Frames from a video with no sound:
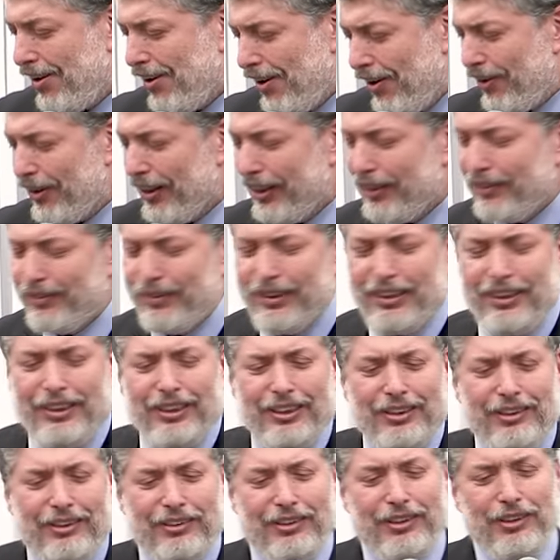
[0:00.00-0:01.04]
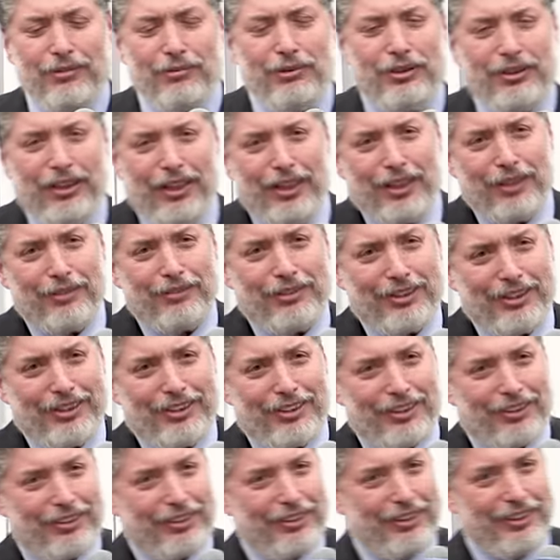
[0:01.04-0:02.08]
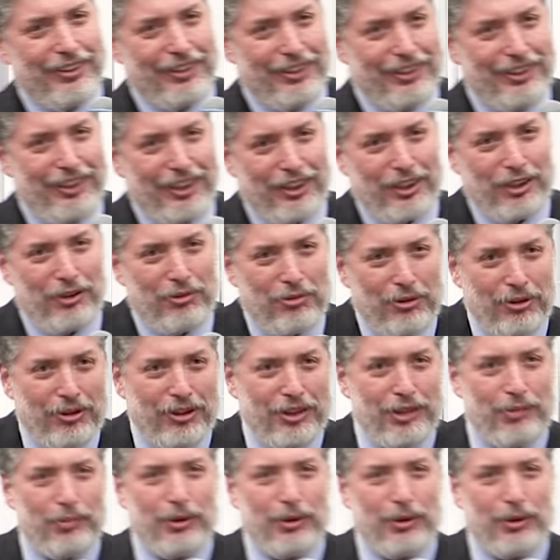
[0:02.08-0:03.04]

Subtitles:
Okay. So sometimes these are silly words